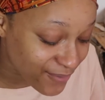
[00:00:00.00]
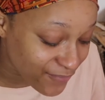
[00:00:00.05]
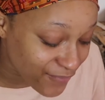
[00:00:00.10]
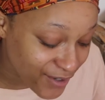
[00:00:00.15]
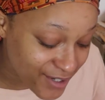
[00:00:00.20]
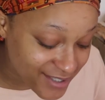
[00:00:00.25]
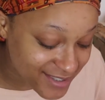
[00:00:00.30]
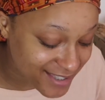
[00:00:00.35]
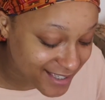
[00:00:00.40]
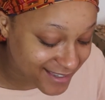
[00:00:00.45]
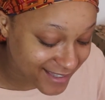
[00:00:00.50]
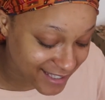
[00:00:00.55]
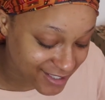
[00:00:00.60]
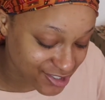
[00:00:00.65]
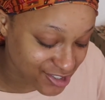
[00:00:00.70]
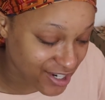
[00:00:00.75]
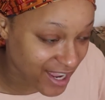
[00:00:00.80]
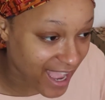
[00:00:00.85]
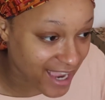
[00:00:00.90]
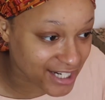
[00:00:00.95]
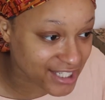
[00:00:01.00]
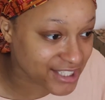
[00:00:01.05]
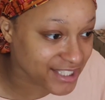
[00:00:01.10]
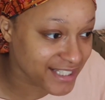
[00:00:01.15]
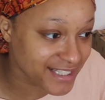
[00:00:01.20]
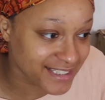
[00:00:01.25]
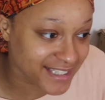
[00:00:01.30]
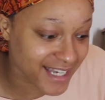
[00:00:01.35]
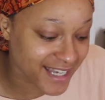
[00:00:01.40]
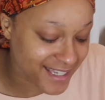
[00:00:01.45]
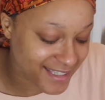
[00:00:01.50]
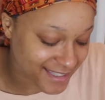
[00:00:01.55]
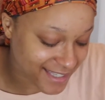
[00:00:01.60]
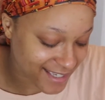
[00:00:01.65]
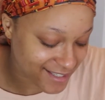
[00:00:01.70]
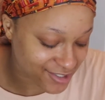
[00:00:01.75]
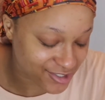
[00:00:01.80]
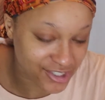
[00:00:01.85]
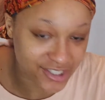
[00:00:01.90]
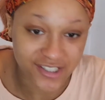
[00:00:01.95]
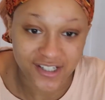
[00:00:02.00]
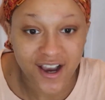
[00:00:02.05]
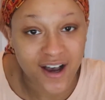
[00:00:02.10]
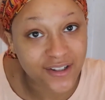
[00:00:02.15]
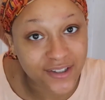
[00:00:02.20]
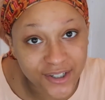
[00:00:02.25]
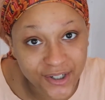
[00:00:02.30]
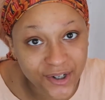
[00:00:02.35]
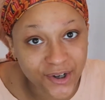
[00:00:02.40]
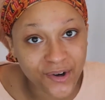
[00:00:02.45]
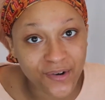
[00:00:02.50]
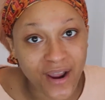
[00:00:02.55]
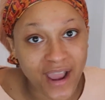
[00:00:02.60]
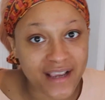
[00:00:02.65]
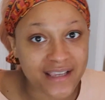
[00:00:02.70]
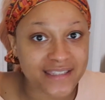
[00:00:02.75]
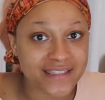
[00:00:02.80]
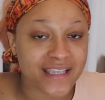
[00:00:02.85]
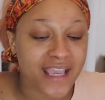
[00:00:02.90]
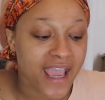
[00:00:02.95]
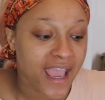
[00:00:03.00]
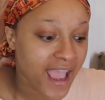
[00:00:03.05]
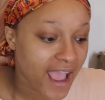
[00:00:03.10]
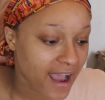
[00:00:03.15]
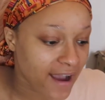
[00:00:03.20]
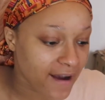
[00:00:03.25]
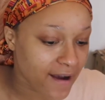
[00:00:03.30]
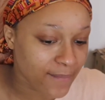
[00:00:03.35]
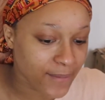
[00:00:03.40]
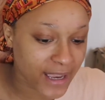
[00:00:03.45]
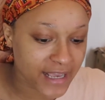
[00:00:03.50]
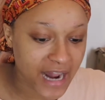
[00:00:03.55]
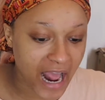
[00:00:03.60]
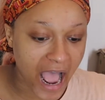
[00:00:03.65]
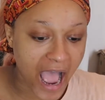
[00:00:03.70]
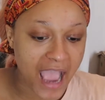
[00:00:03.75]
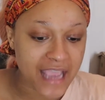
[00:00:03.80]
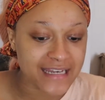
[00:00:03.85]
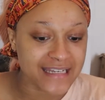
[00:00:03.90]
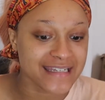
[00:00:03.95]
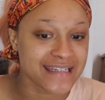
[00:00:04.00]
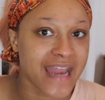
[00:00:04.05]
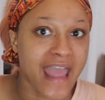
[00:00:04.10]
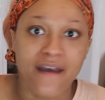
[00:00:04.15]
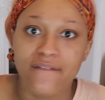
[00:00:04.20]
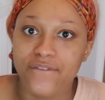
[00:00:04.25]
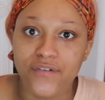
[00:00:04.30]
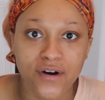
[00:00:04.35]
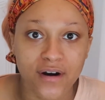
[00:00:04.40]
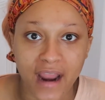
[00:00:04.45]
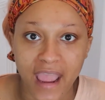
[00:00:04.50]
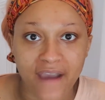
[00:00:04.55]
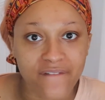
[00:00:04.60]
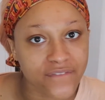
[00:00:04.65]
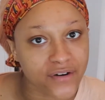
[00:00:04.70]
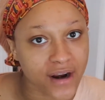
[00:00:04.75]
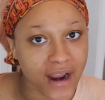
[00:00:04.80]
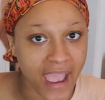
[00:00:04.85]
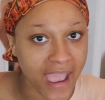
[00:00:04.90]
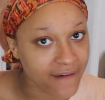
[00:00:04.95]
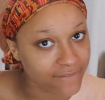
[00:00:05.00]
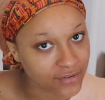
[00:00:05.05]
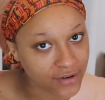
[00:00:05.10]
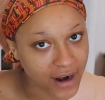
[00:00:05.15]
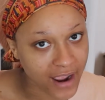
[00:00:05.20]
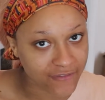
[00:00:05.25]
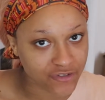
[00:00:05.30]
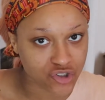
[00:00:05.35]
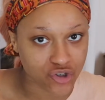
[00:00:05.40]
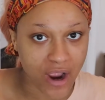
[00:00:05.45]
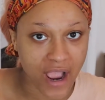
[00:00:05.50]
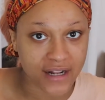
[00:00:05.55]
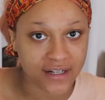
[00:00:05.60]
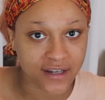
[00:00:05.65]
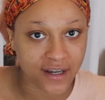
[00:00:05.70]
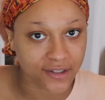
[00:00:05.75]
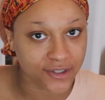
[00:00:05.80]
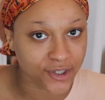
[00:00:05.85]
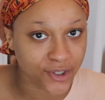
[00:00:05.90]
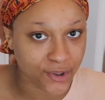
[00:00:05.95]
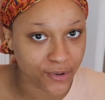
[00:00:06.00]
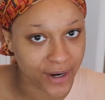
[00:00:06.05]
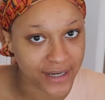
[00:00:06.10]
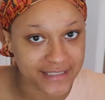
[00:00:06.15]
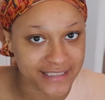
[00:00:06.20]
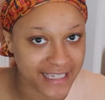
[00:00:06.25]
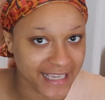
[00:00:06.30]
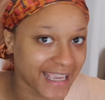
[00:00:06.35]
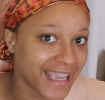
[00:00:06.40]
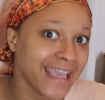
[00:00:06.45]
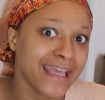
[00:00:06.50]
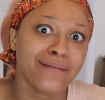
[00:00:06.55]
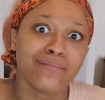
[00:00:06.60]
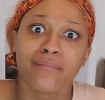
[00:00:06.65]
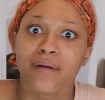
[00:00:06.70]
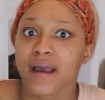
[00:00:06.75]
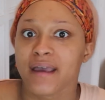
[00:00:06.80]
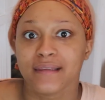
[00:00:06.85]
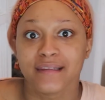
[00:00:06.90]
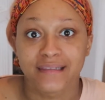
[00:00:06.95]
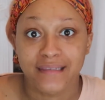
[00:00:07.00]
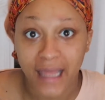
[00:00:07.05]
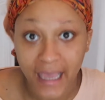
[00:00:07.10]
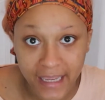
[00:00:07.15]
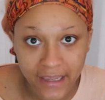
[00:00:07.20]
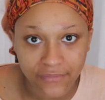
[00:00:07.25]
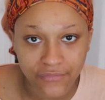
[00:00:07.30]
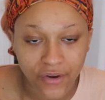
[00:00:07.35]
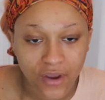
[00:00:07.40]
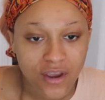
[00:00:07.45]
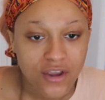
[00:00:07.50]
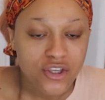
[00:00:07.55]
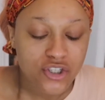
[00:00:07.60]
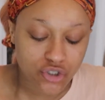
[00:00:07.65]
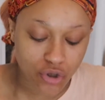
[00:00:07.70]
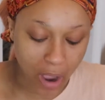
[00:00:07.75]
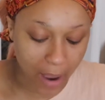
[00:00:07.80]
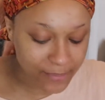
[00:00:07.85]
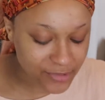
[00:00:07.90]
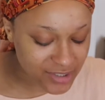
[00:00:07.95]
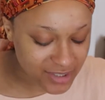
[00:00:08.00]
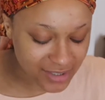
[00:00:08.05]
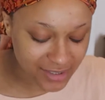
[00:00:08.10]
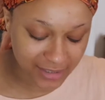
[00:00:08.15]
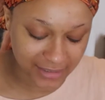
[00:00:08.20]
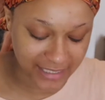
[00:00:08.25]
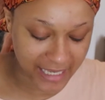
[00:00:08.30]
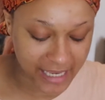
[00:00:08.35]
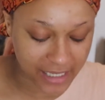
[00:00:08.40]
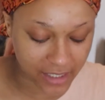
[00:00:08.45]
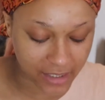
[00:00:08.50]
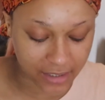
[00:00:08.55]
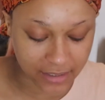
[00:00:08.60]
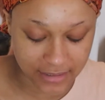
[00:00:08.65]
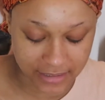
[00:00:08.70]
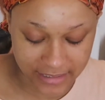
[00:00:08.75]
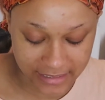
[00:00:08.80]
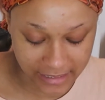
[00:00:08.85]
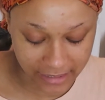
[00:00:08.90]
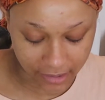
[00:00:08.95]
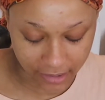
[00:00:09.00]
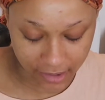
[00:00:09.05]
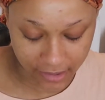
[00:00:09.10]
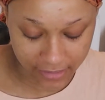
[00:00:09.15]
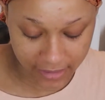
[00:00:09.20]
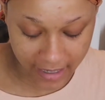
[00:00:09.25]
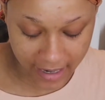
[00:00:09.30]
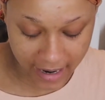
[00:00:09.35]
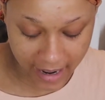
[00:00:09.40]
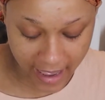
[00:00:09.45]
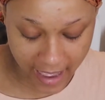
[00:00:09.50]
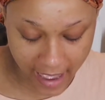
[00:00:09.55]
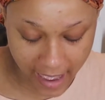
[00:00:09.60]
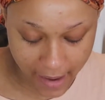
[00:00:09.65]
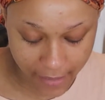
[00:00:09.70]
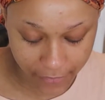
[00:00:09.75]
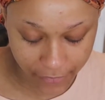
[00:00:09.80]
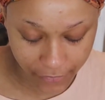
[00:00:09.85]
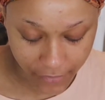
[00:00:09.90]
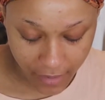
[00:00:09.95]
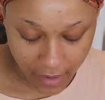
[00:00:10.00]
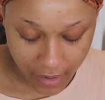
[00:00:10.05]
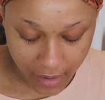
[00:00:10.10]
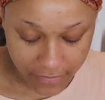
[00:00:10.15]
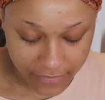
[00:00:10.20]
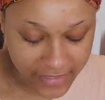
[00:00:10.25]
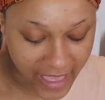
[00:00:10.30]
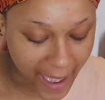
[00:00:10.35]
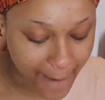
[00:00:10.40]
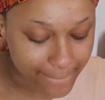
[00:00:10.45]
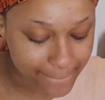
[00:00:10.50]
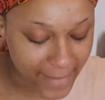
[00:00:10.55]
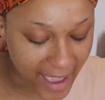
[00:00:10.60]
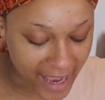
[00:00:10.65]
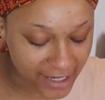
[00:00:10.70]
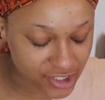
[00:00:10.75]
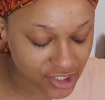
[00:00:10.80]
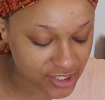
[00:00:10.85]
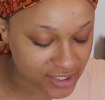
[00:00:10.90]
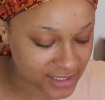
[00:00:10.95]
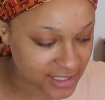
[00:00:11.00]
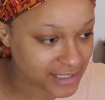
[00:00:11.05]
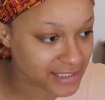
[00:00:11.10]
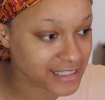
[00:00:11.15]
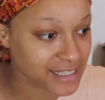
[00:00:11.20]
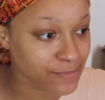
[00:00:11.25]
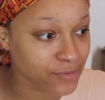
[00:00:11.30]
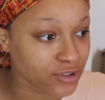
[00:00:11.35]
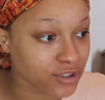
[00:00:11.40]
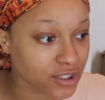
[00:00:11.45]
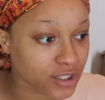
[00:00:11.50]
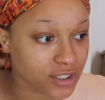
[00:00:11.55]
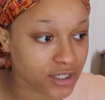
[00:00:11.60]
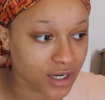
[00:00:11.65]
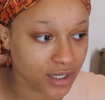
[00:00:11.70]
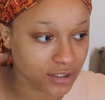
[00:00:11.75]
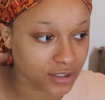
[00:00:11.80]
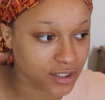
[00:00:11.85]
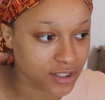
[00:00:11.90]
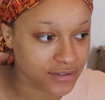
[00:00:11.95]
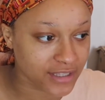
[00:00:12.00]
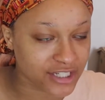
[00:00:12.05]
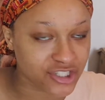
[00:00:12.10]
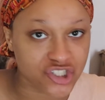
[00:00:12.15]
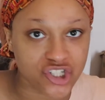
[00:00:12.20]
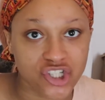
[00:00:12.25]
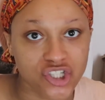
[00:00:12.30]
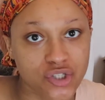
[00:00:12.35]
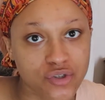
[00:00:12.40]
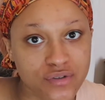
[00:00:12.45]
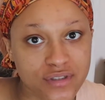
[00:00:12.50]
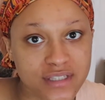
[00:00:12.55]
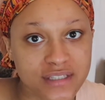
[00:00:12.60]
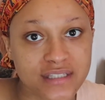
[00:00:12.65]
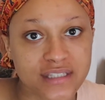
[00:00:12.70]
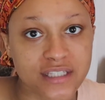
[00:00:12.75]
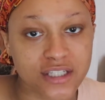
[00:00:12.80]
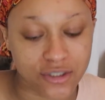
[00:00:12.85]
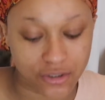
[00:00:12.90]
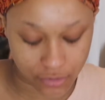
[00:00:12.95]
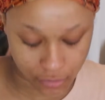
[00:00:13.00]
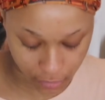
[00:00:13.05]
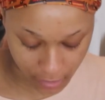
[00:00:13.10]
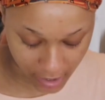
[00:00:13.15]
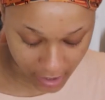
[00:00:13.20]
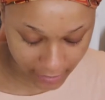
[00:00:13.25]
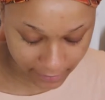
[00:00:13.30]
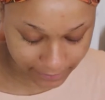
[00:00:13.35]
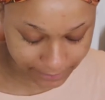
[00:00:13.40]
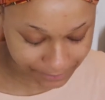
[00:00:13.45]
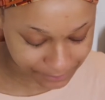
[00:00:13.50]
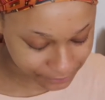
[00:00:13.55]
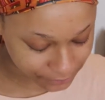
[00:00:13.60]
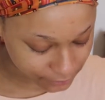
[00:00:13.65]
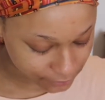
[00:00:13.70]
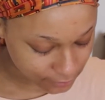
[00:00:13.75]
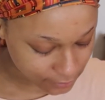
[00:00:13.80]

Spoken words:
the first thing that she actually does is she color corrects, and I never ever have tried color correcting in my life. So I'm just gonna take a concealer that I have that matches the similar color that she uses to